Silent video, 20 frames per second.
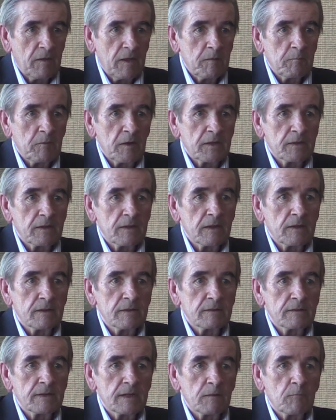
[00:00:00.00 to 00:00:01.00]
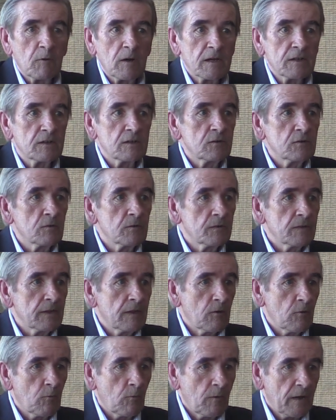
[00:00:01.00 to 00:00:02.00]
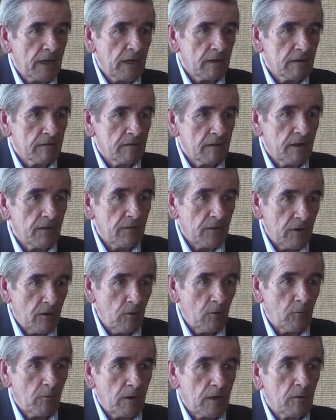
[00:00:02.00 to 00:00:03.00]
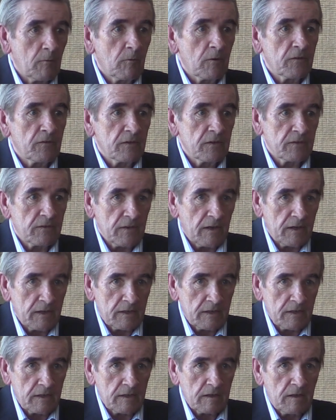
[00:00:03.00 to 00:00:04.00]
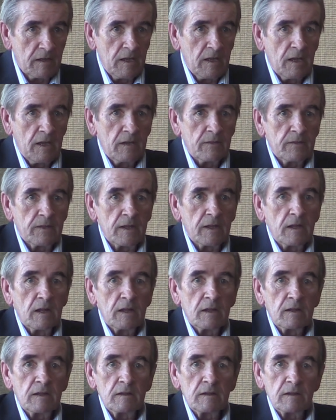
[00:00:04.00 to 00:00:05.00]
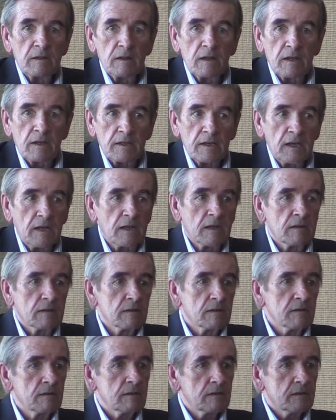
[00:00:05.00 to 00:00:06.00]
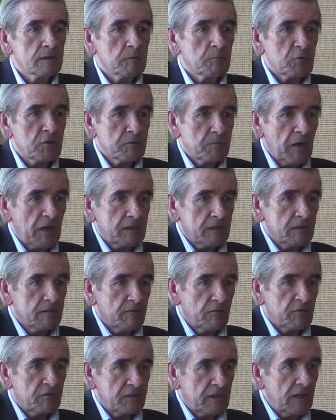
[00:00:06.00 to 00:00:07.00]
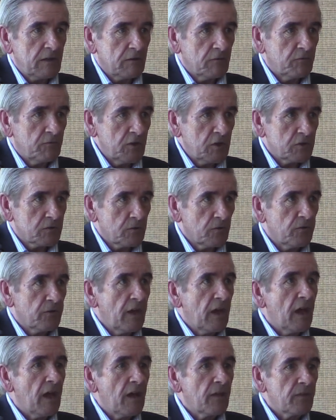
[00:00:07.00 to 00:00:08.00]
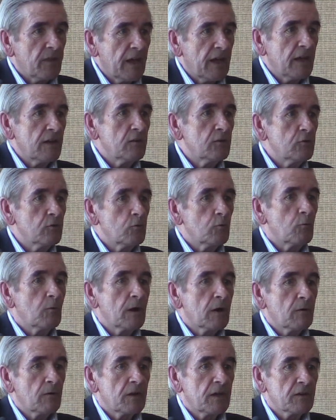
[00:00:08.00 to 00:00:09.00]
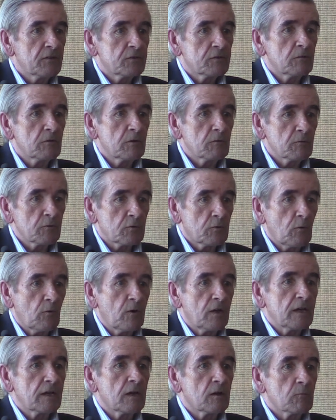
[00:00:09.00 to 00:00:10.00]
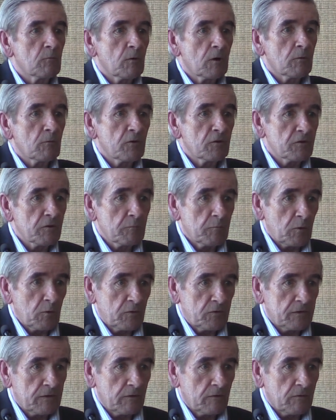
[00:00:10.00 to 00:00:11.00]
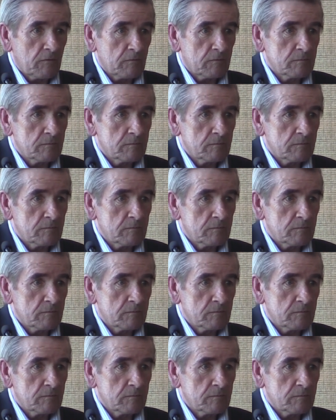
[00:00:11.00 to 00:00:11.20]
but they wanted to do it in their way. And their way was this idea that, again, the perspective of state officials, they knew where history was going and where it was supposed to go.